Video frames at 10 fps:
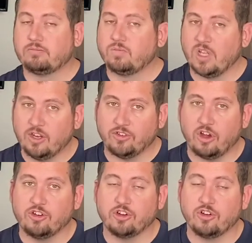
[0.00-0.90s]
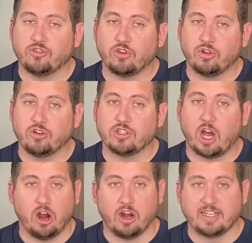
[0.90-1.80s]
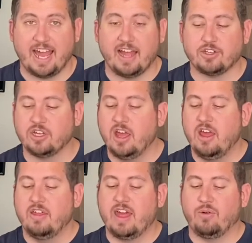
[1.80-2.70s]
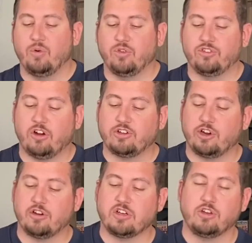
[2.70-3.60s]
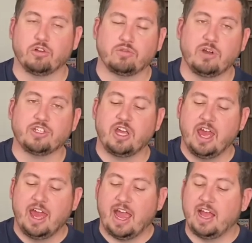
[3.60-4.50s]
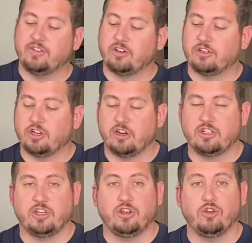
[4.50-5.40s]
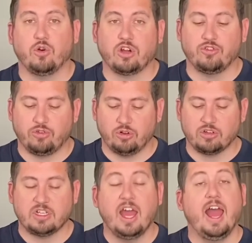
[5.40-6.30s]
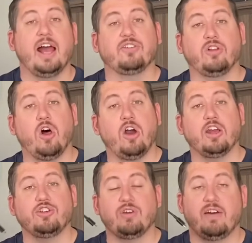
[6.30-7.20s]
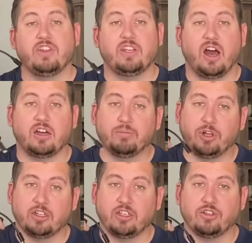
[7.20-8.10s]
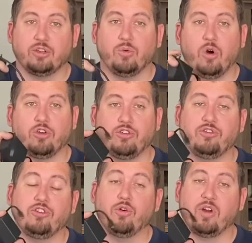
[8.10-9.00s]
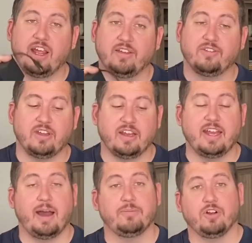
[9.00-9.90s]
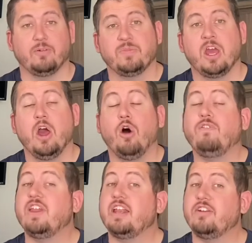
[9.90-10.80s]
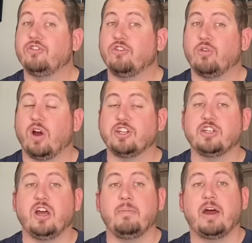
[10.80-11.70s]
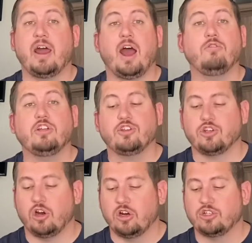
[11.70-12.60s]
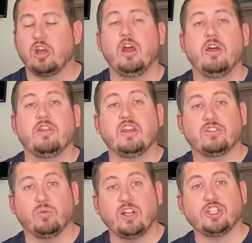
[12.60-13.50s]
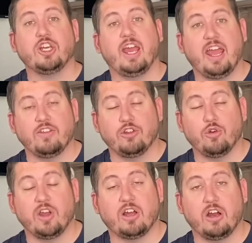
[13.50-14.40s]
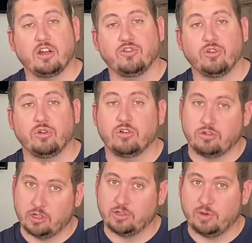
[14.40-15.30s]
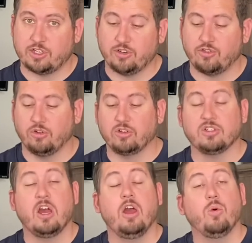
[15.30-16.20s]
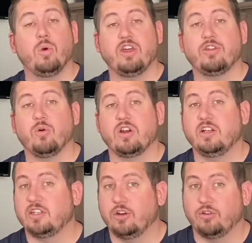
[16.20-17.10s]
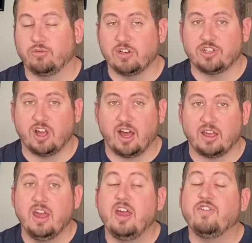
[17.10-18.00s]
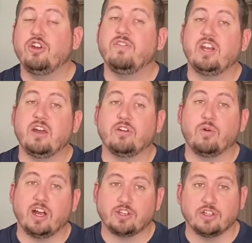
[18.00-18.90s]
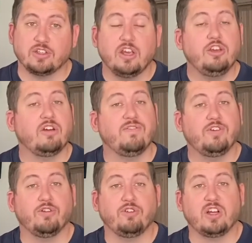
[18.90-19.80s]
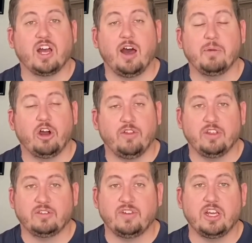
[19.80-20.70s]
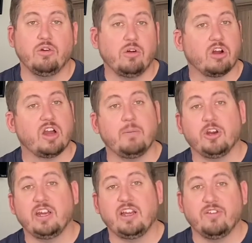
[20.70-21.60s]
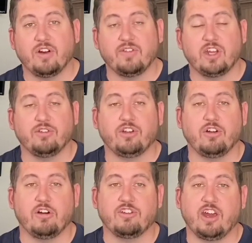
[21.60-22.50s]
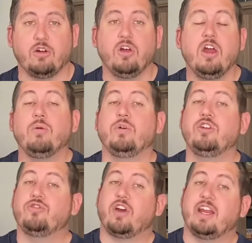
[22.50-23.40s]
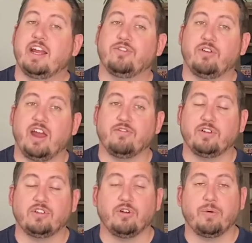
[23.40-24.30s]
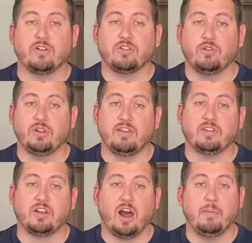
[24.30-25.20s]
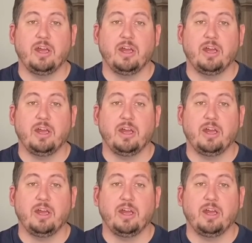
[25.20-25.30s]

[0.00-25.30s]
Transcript: And as long as your controllers are attached, that will start charging your switch and start charging your controllers as long as you have the dock plugged into the wall using your AC adapter. Hopefully that answered your question about how to charge the Switch and the Joy-Con controllers or the Switch controllers with your Nintendo Switch dock. If you do have any other questions, you can feel free to comment on this video or comment on any of our videos here on our channel. We do try and answer every single person who leaves a comment.